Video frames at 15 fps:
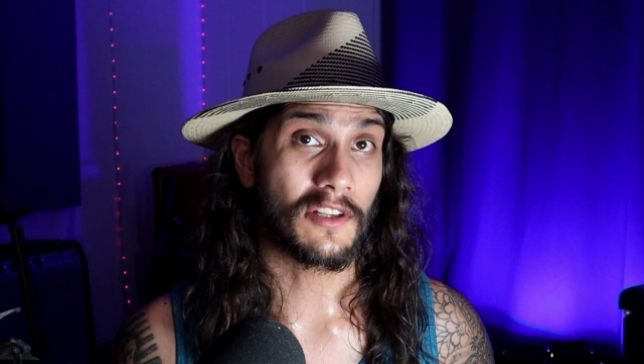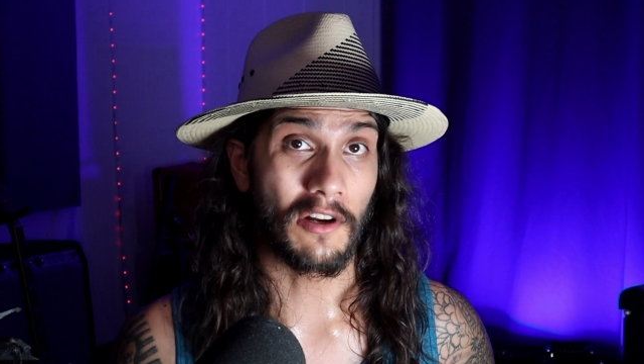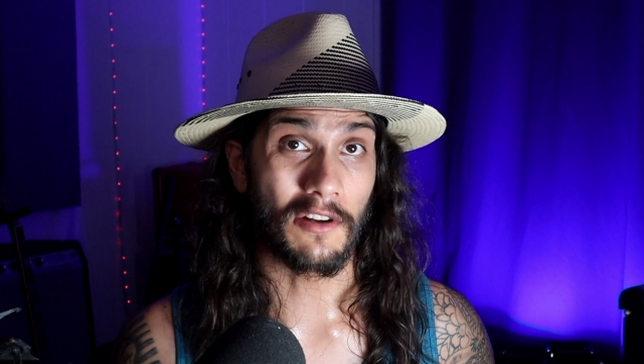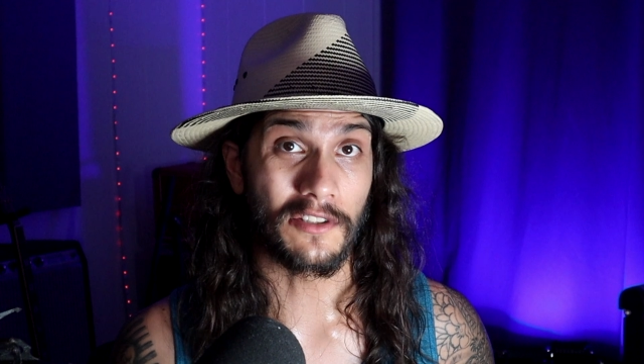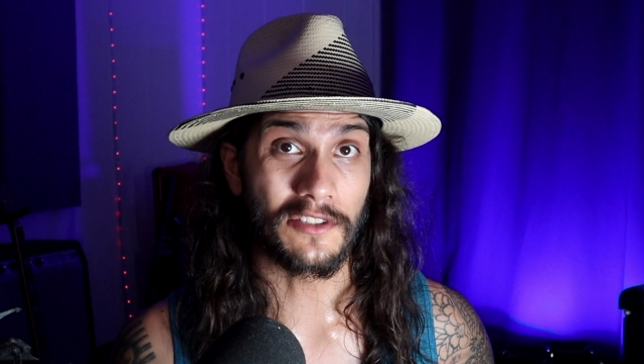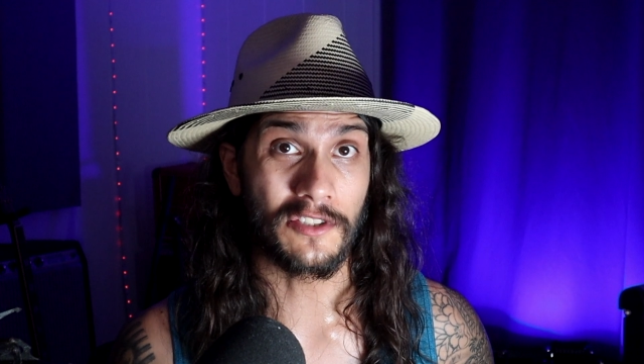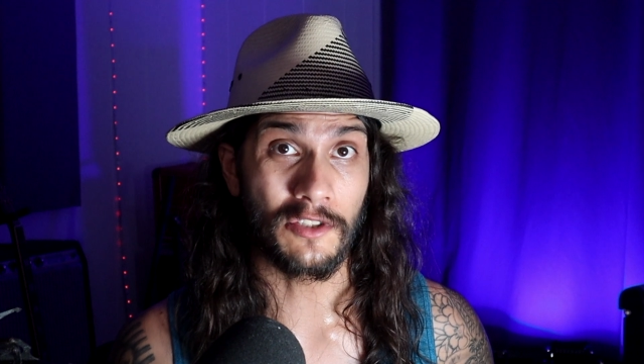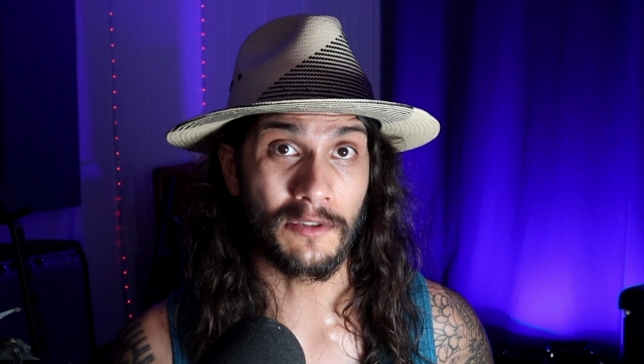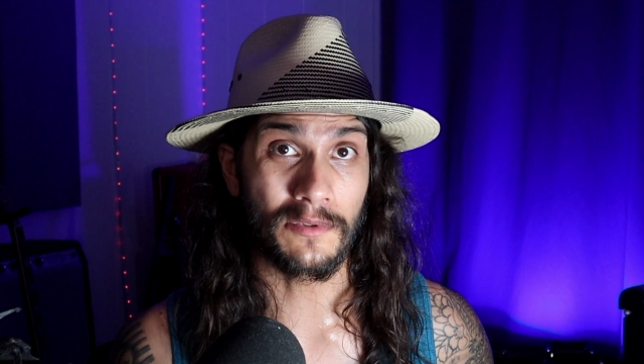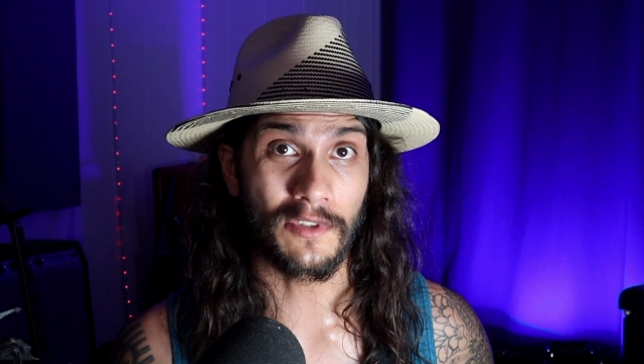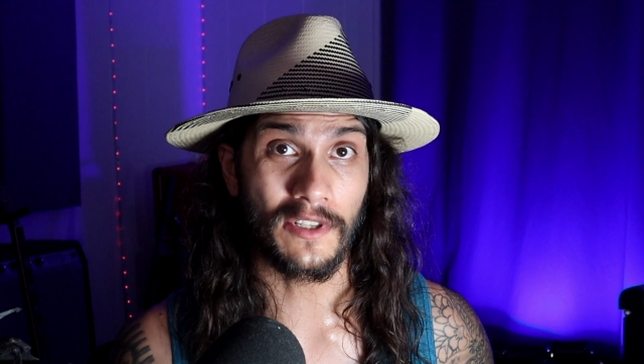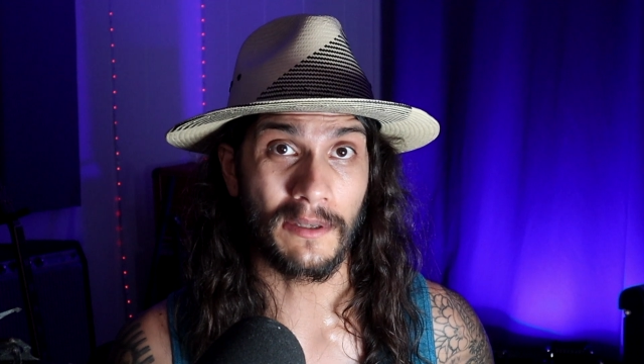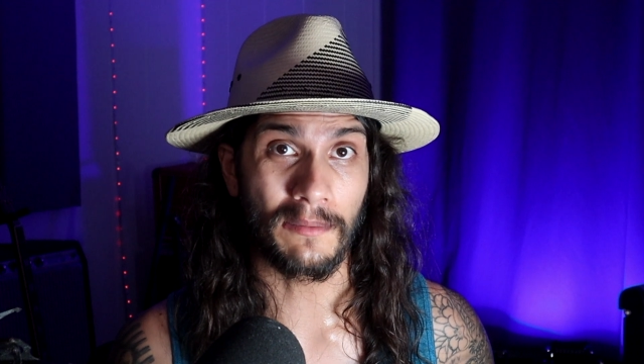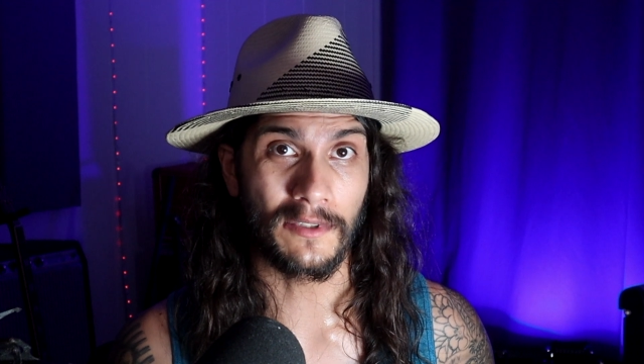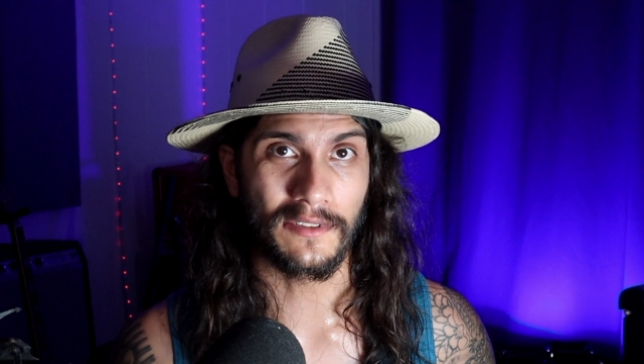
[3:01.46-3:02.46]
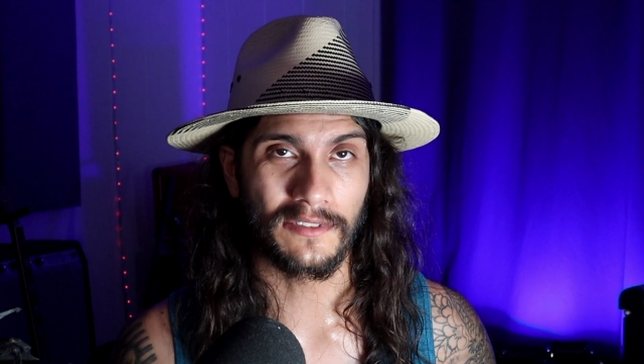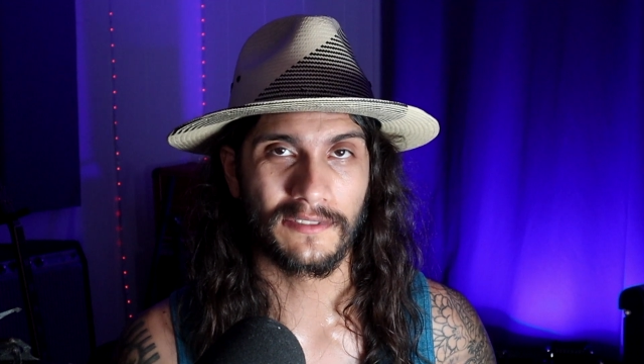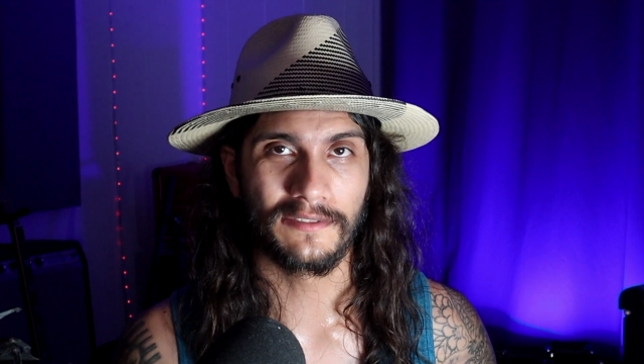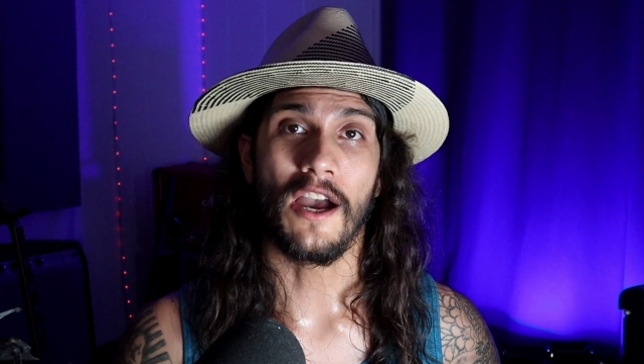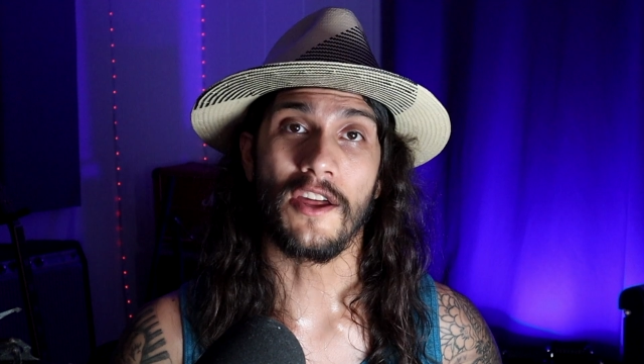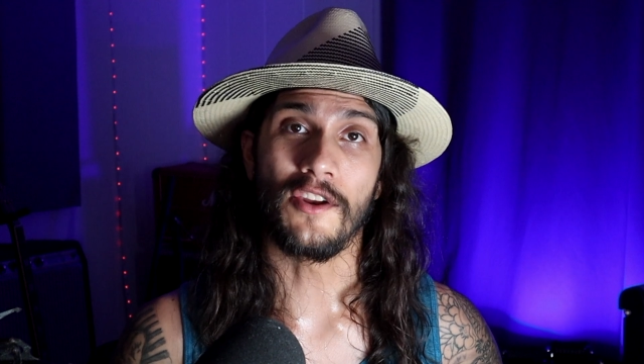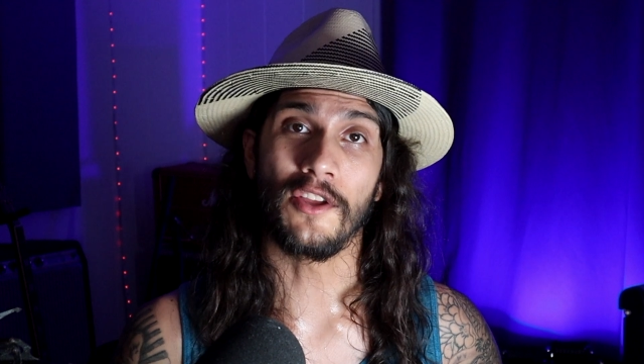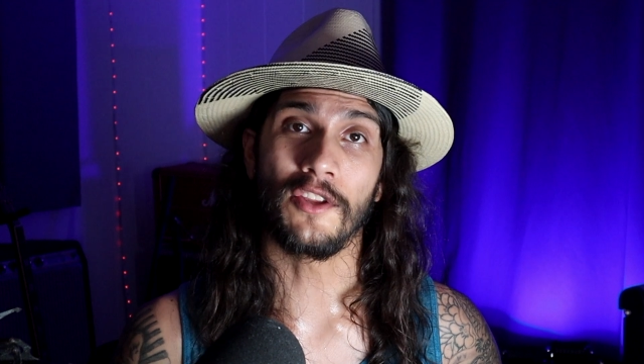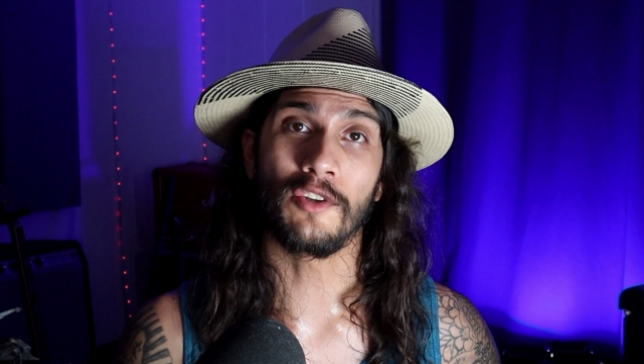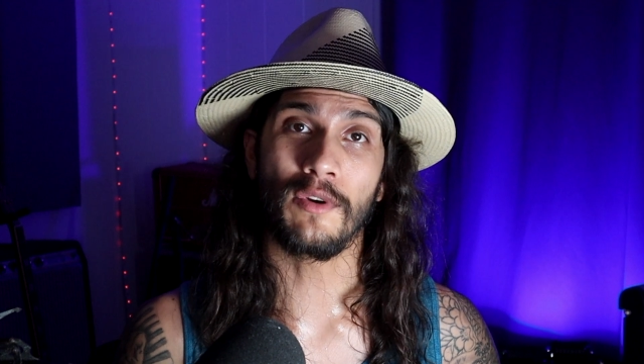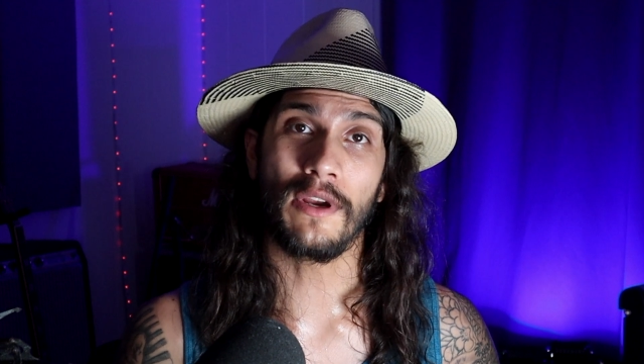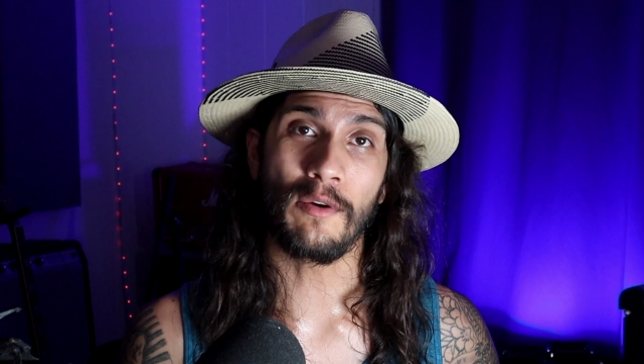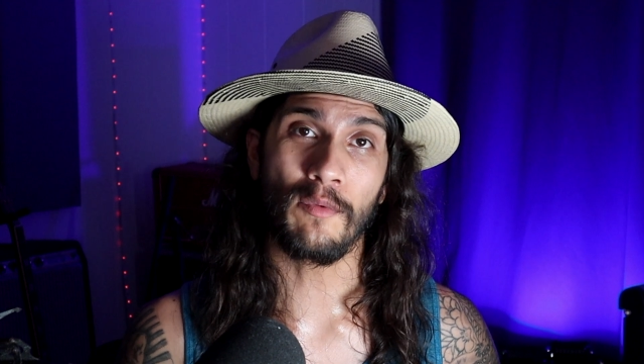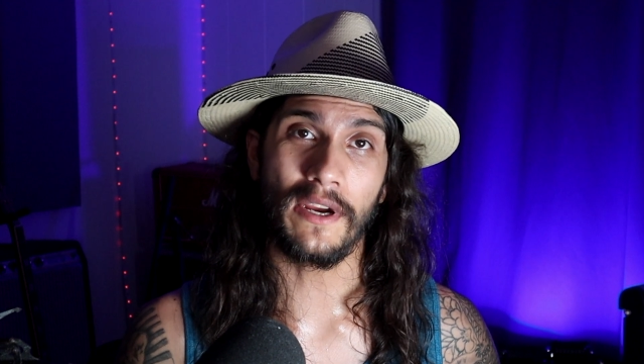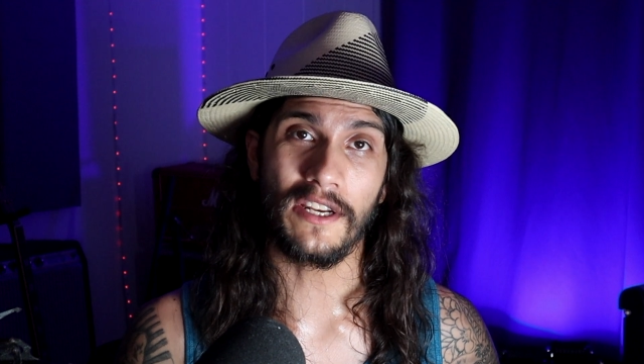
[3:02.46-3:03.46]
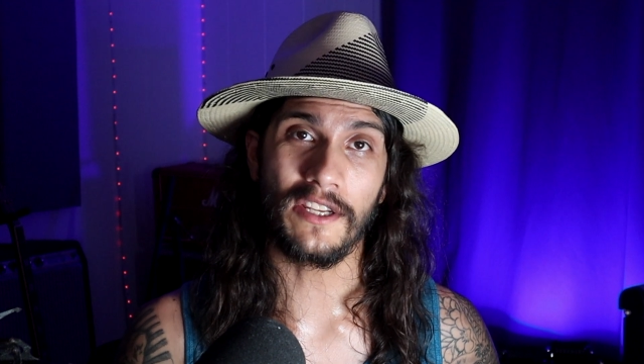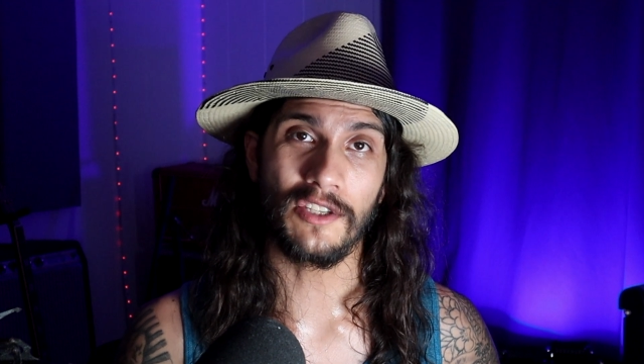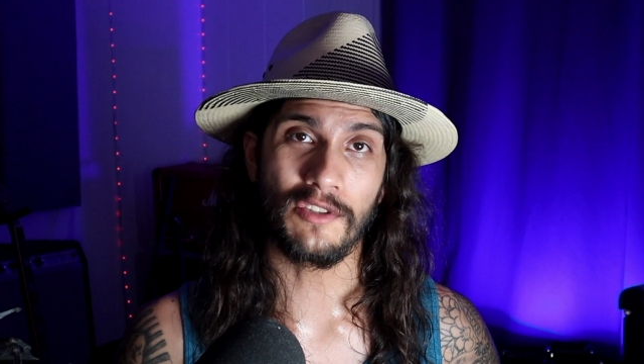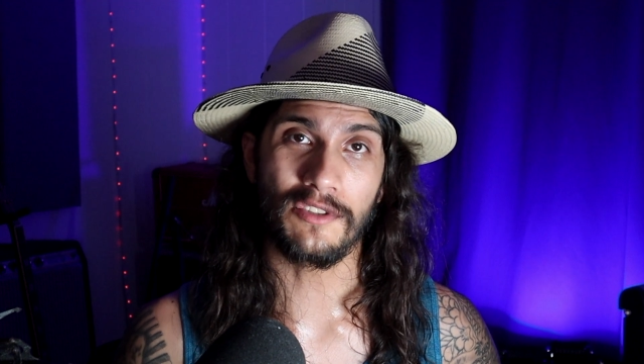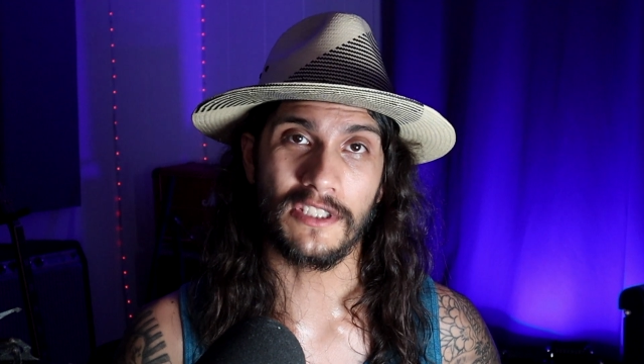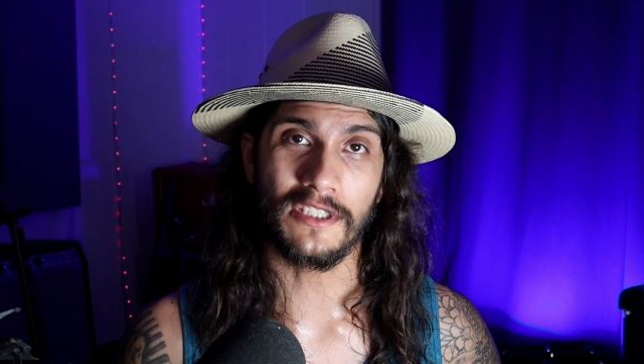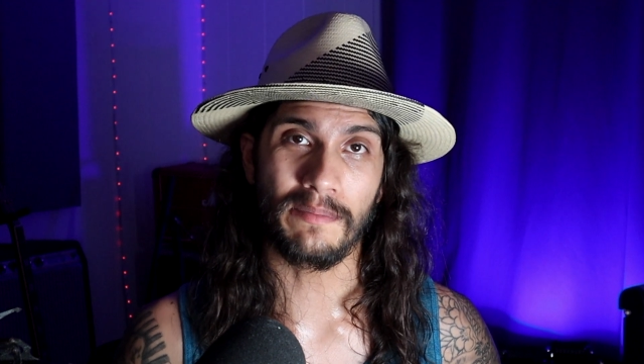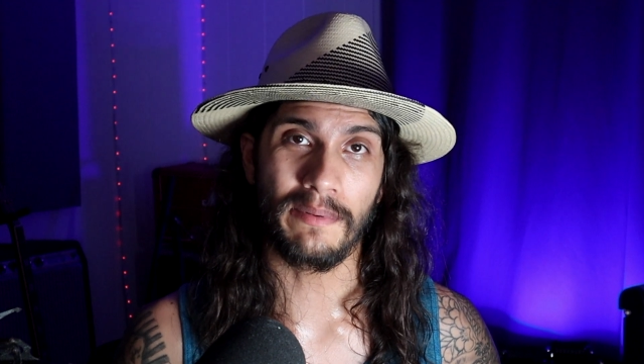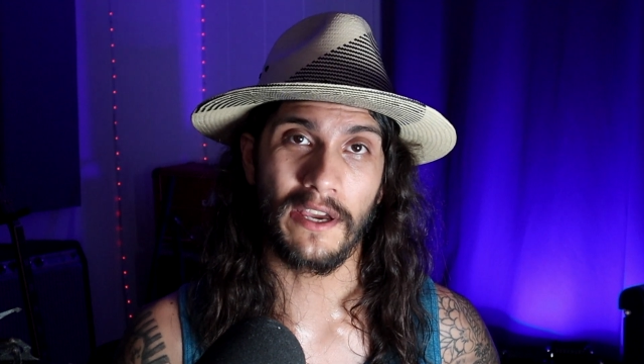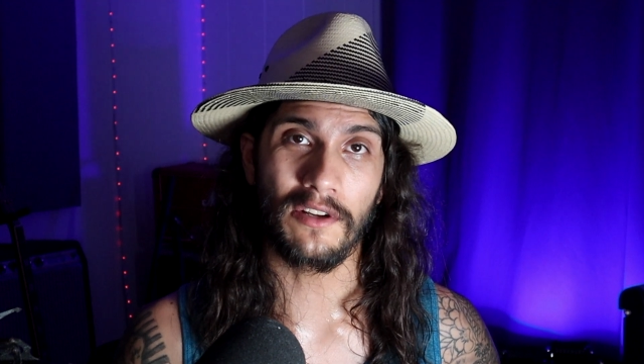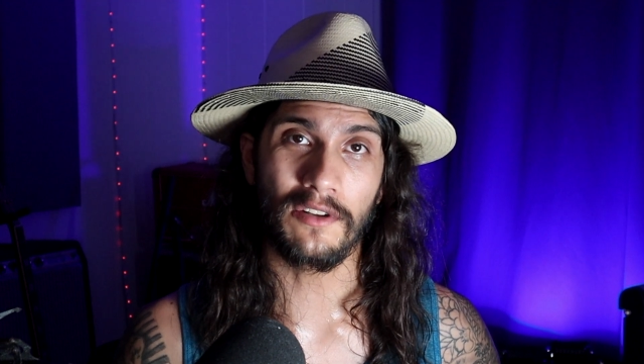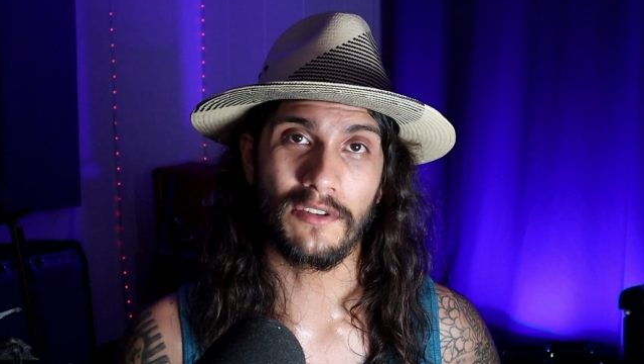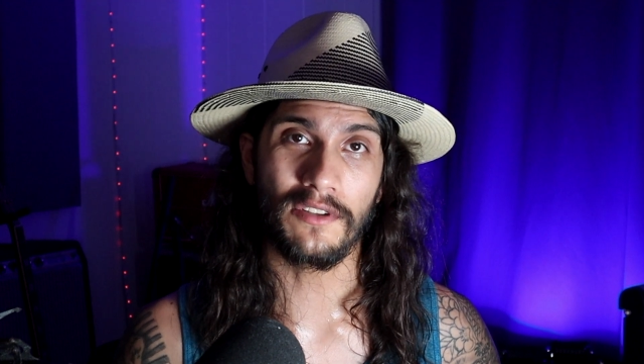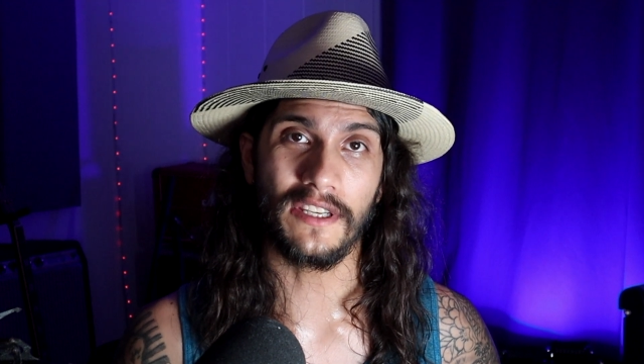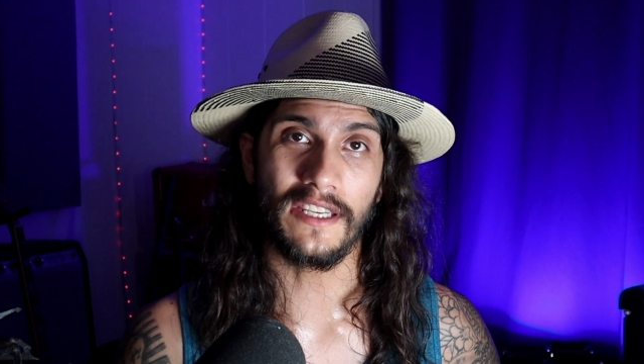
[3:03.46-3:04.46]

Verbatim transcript: called a Tube Screamer. Another great way to use this pedal